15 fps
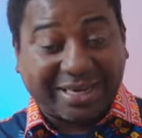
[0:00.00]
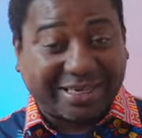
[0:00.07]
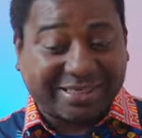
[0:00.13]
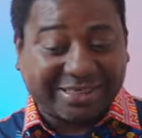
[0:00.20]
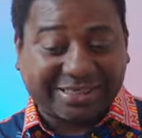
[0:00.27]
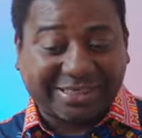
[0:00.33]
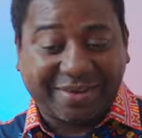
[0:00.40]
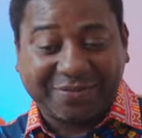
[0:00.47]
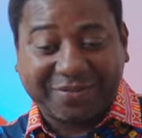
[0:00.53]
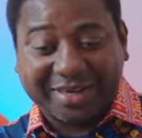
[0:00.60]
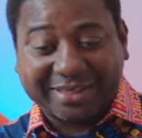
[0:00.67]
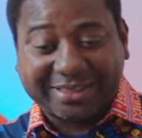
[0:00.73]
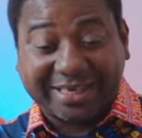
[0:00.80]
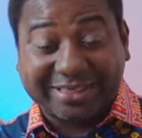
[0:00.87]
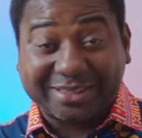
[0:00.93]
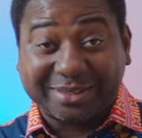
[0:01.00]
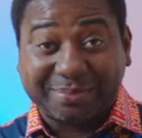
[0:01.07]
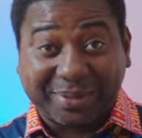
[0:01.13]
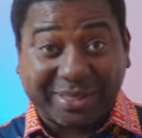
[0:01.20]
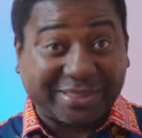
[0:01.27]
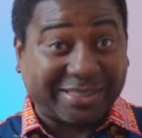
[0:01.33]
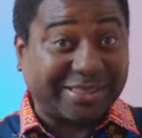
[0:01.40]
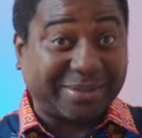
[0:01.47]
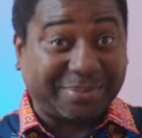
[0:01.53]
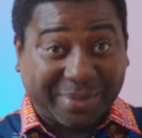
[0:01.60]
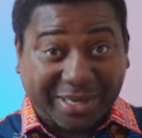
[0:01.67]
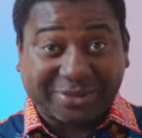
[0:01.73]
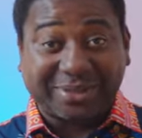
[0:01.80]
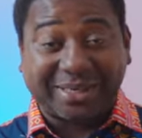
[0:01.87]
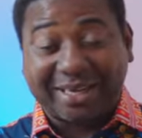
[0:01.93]
that this stuff fantastic, but it's
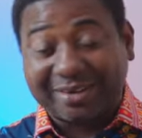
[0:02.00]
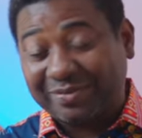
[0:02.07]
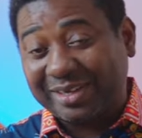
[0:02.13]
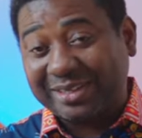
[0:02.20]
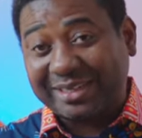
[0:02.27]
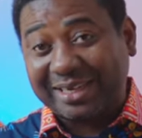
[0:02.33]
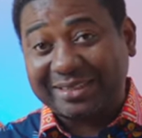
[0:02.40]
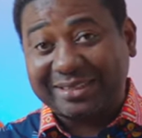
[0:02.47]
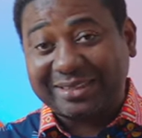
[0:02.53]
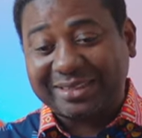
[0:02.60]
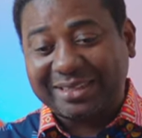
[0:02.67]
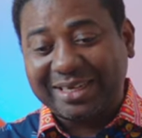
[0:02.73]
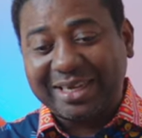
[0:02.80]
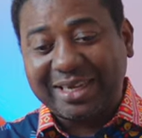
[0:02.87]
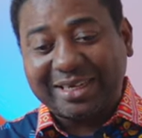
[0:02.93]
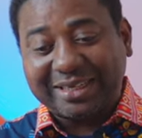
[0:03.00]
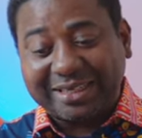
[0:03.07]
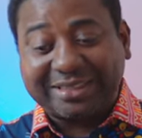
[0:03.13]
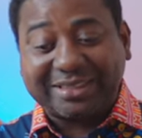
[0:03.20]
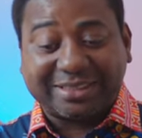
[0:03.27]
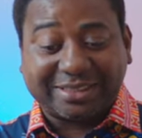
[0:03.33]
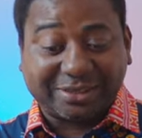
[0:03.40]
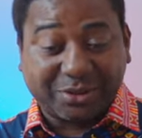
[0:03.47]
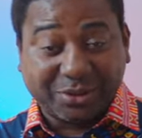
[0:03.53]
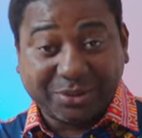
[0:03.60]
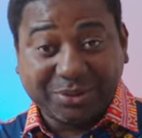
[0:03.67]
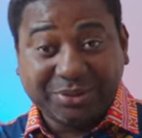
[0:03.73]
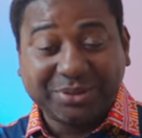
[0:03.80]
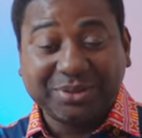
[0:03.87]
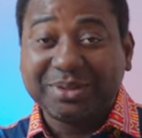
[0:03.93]
about to get fantastic. This is
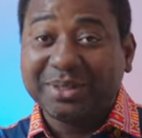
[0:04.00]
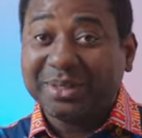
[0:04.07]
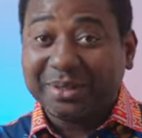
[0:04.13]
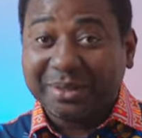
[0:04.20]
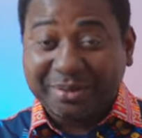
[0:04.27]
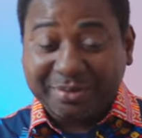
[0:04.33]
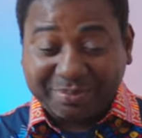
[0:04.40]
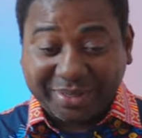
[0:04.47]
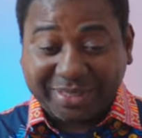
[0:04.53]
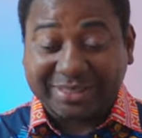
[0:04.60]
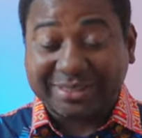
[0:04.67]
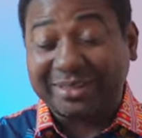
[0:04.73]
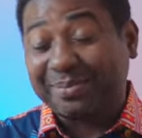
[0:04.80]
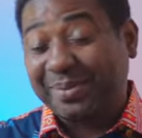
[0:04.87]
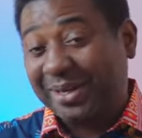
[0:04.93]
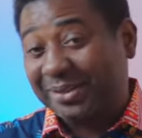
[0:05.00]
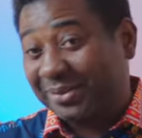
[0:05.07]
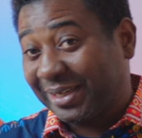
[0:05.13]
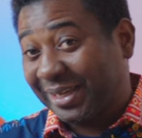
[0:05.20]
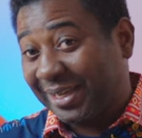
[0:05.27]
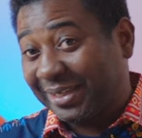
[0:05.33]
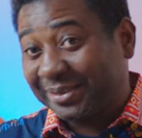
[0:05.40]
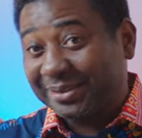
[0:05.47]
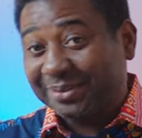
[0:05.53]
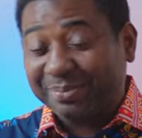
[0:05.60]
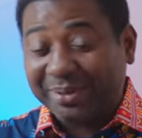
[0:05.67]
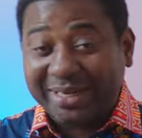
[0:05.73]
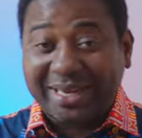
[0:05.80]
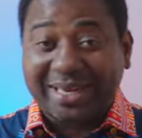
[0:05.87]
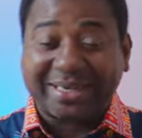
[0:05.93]
good, but it's about to get
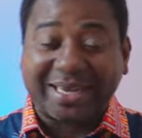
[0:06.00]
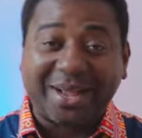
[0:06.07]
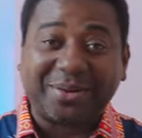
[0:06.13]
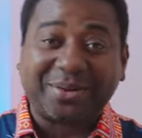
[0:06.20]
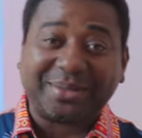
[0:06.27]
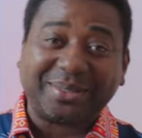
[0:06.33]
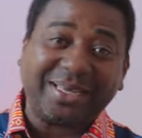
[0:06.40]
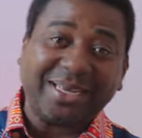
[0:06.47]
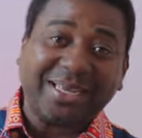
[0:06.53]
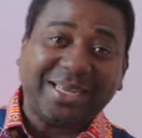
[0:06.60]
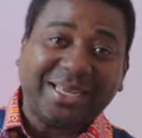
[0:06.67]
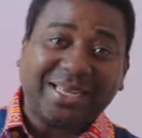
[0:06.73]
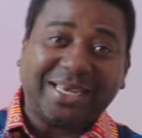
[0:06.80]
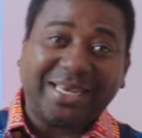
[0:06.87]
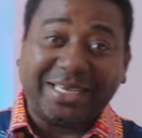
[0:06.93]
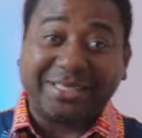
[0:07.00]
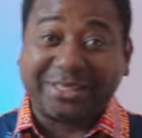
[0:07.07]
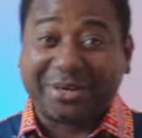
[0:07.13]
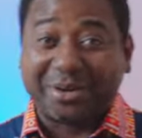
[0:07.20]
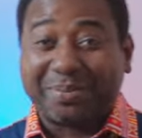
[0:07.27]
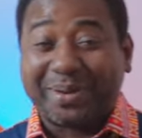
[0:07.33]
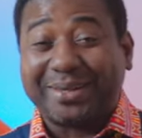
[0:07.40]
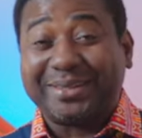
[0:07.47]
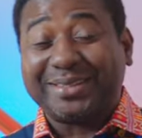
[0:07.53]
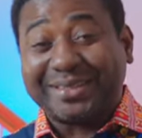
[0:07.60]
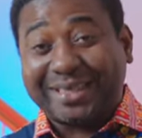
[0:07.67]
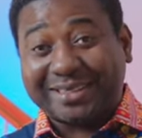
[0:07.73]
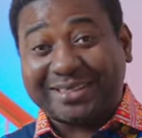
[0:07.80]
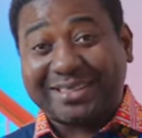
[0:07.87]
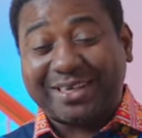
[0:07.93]
better. Now, let's talk about the
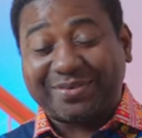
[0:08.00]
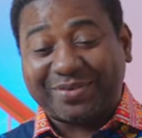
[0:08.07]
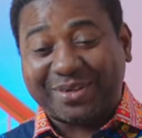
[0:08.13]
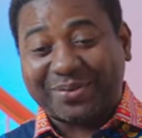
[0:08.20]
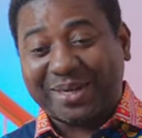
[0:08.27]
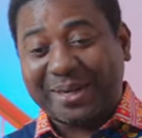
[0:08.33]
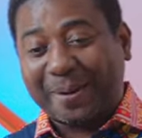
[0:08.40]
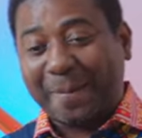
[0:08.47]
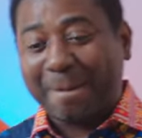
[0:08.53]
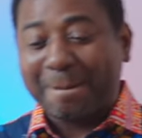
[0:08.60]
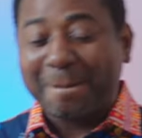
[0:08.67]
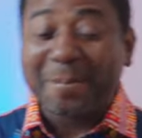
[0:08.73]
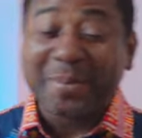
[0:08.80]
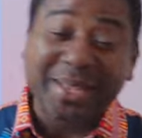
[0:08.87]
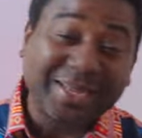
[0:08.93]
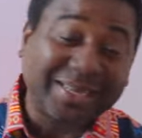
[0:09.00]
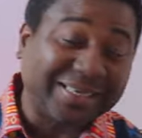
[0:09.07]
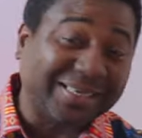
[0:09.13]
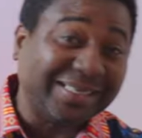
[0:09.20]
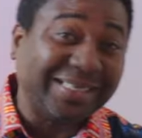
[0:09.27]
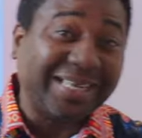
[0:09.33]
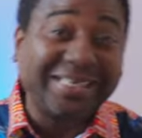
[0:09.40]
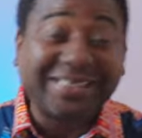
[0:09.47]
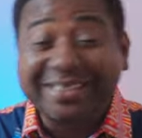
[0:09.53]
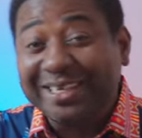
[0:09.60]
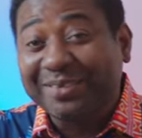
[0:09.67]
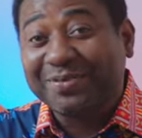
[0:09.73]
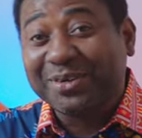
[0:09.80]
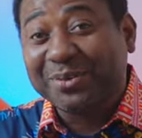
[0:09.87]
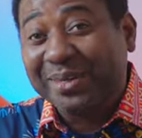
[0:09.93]
next giveaway. The next
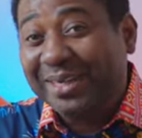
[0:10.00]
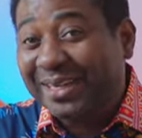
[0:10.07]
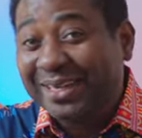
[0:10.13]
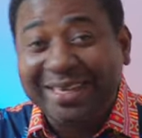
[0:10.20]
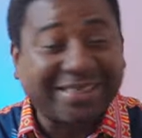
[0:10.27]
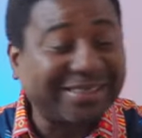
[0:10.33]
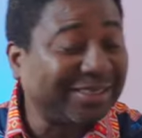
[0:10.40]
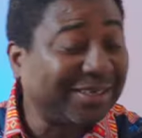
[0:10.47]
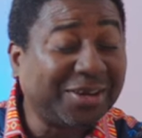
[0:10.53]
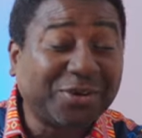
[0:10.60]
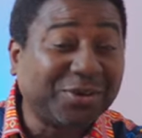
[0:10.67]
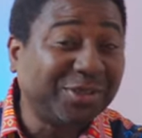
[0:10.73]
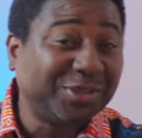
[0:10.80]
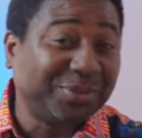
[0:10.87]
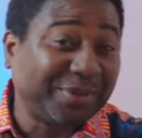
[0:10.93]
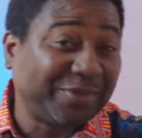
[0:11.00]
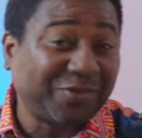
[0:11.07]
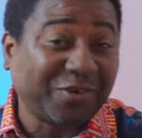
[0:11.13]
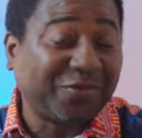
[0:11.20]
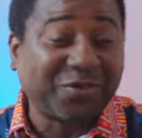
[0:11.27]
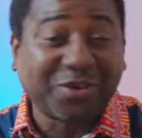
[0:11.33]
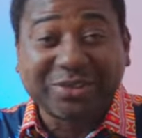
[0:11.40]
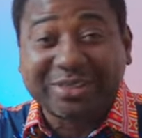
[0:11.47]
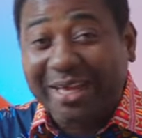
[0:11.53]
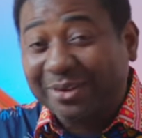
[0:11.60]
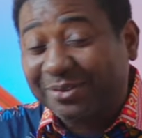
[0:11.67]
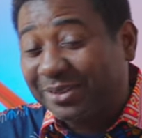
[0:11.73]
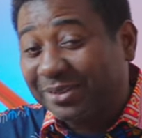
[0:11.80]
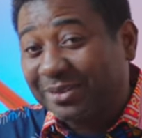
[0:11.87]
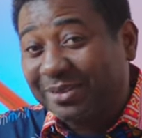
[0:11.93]
giveaway is not going to be for
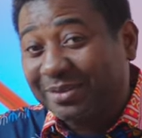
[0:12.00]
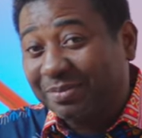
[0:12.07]
4,000